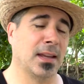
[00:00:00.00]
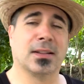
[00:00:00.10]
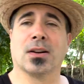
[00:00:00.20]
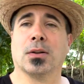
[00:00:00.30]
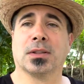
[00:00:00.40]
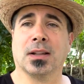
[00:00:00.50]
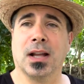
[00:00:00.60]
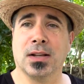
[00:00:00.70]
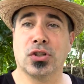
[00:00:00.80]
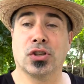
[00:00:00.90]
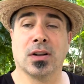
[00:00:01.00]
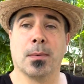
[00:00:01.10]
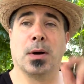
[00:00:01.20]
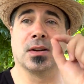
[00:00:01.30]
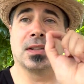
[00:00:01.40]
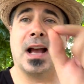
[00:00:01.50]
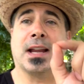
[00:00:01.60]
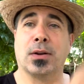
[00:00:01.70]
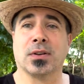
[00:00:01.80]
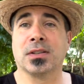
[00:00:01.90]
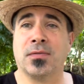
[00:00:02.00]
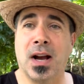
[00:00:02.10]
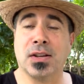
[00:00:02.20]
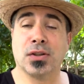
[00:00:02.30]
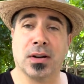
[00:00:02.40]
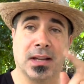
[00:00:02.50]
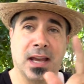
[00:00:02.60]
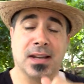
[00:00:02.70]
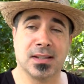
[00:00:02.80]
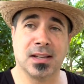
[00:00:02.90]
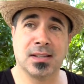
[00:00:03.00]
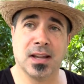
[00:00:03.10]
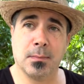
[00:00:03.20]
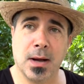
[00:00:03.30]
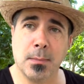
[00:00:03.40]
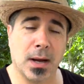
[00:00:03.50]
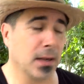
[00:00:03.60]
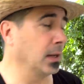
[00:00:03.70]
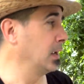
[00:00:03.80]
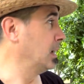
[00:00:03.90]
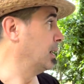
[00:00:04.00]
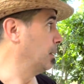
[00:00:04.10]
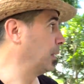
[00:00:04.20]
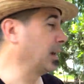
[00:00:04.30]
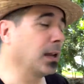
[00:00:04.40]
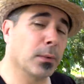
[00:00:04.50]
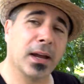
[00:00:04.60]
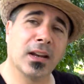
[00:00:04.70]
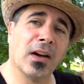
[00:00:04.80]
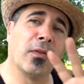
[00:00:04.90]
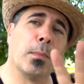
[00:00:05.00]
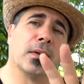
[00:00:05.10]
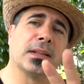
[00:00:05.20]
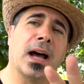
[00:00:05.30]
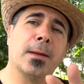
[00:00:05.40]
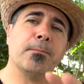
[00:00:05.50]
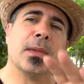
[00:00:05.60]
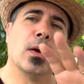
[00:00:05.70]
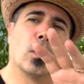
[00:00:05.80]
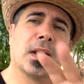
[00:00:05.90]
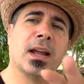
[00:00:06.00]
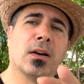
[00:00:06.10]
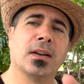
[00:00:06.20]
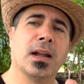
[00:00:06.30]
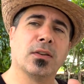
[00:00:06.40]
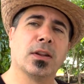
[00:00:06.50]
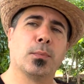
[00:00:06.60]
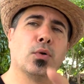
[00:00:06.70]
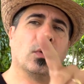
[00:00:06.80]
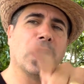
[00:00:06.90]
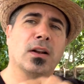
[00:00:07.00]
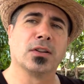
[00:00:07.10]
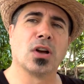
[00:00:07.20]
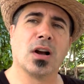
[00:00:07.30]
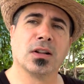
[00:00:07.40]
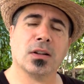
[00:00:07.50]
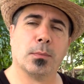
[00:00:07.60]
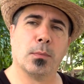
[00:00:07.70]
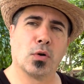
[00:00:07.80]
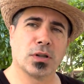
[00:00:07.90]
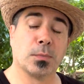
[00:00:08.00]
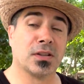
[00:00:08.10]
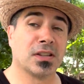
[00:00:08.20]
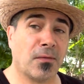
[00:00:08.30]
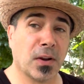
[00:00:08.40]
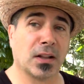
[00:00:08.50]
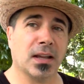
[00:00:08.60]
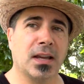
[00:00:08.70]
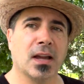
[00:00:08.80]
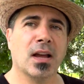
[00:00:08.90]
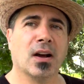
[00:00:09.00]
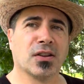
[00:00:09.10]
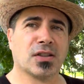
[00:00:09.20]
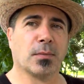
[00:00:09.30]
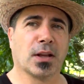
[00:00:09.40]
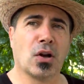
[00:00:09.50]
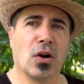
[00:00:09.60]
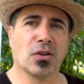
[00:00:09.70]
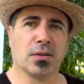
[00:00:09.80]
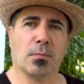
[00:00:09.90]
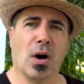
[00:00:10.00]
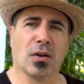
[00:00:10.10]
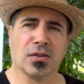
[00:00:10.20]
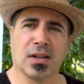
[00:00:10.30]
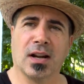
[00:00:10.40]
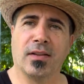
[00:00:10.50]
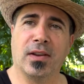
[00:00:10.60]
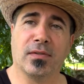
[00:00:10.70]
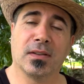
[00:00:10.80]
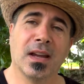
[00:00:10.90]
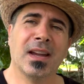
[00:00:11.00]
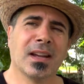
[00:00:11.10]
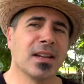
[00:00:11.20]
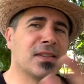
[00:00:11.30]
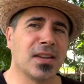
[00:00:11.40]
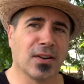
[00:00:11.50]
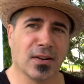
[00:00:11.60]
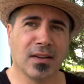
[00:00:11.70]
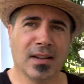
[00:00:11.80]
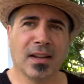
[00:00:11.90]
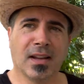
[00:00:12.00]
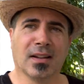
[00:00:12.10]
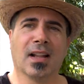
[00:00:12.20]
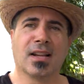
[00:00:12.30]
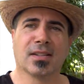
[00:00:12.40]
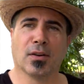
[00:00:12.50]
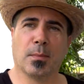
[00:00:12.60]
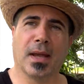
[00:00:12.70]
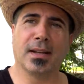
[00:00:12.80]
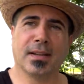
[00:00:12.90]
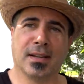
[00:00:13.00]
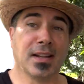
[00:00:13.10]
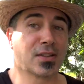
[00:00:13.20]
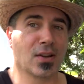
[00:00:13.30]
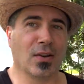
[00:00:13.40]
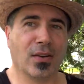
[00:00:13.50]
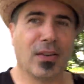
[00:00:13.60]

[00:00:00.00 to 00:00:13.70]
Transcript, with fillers: they're out to lunch. They're about as accurate as Pfizer, again, as I said in my mind. But anyway, enough about that. We're going to head on down to the pool and I'll talk a little bit more specifically on some of the cars and models that I've even considered in the last little bit. Let's go